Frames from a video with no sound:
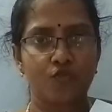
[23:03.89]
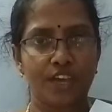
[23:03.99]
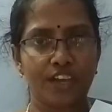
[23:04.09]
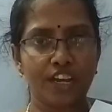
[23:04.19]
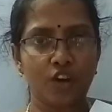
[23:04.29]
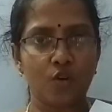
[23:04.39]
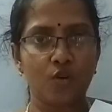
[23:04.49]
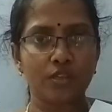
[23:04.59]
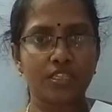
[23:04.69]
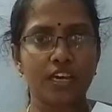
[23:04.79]
very
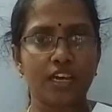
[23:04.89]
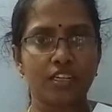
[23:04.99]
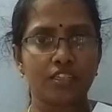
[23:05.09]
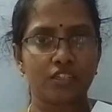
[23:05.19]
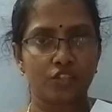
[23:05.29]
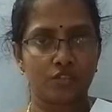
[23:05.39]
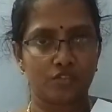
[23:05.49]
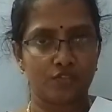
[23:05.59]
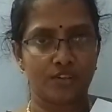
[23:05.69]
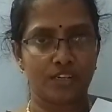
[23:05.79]
closer
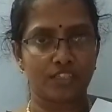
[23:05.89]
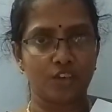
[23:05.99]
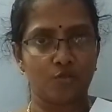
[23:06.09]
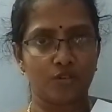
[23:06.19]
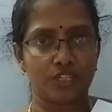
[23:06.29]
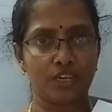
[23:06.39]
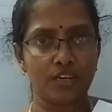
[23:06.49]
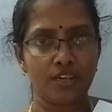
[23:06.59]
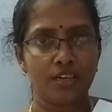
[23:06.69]
towards the ocean,